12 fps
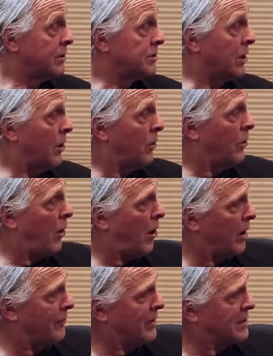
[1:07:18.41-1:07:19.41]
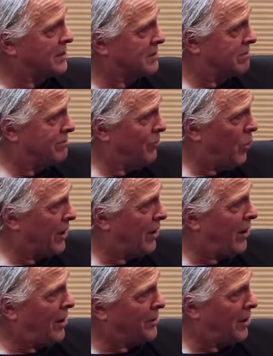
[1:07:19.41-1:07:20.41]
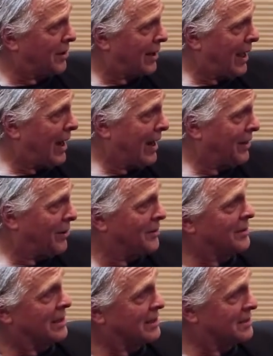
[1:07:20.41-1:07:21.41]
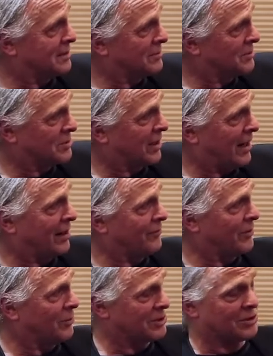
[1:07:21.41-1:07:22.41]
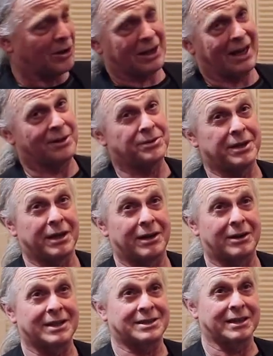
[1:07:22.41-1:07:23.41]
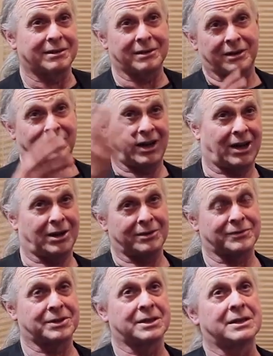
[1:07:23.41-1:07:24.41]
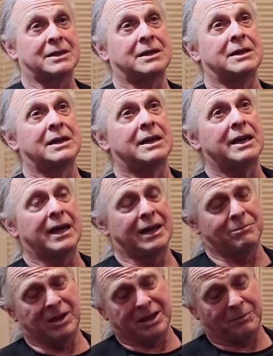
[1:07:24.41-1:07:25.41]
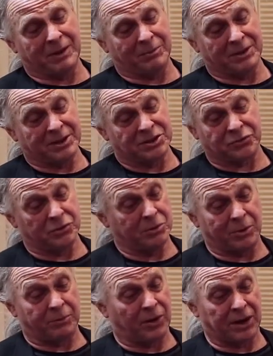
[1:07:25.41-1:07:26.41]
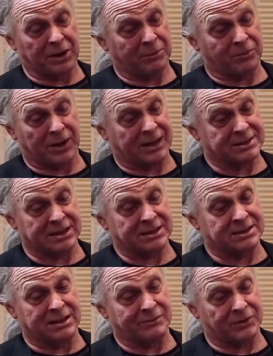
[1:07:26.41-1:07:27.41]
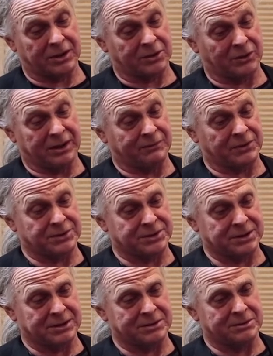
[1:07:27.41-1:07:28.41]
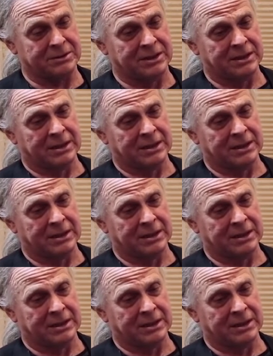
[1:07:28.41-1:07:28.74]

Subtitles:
so all of this went on online on these, it was all out there as it evolved. And many people in this room are part of the process, and I'm very grateful to you.